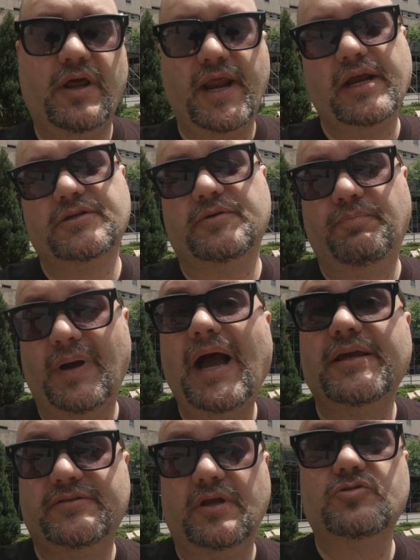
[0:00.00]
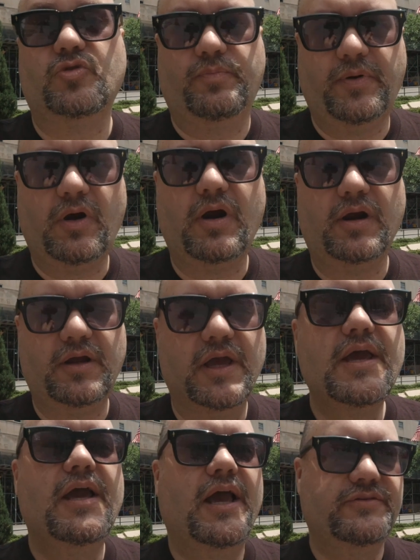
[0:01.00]
and actually by Central Park
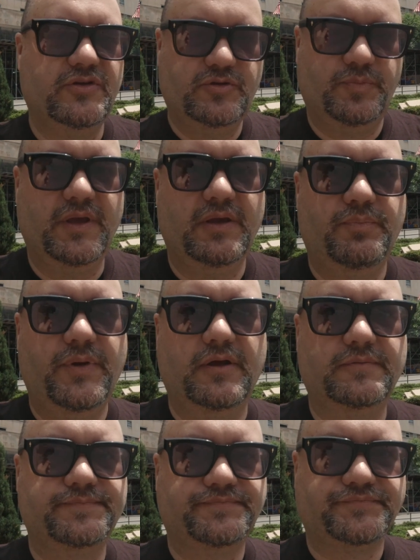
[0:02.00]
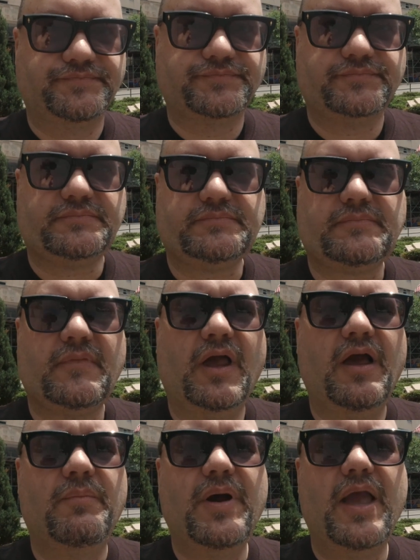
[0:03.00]
as it's being built,
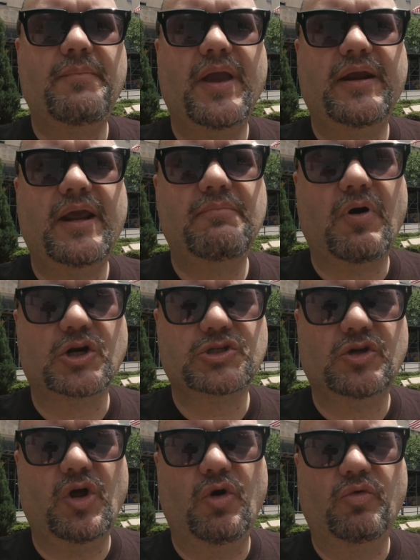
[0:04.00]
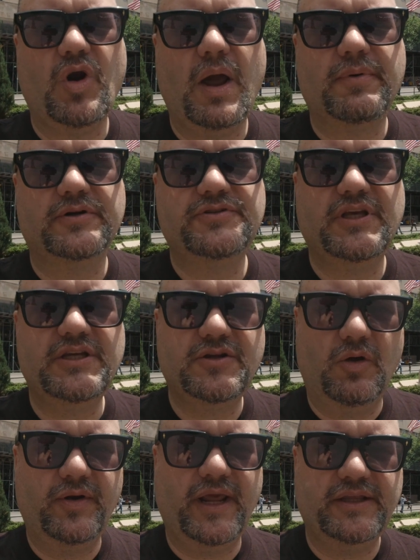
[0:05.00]
by a man named Marshall O. Roberts, he
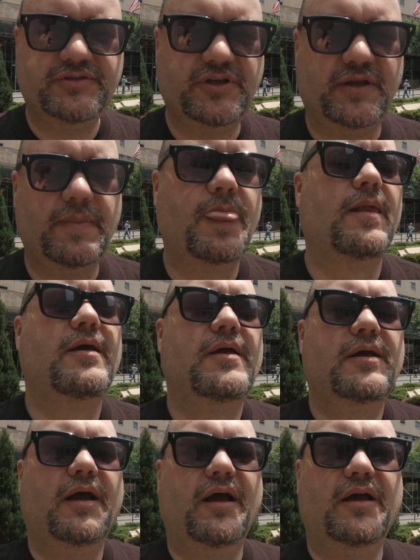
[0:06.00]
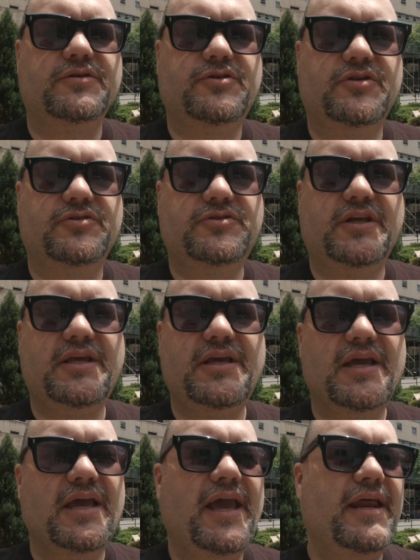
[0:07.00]
donates it to the
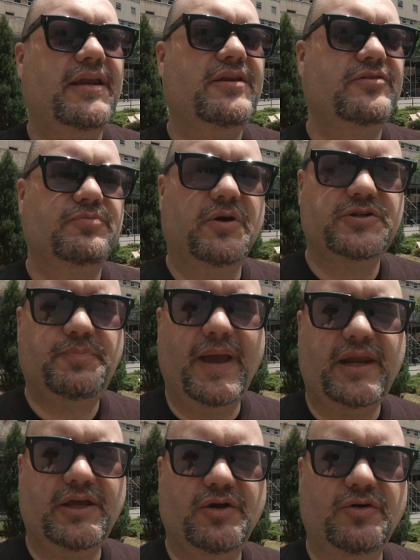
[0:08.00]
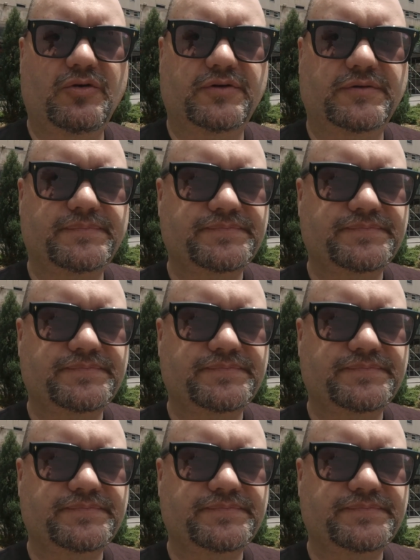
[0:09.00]
city, and it is much ballyhooed.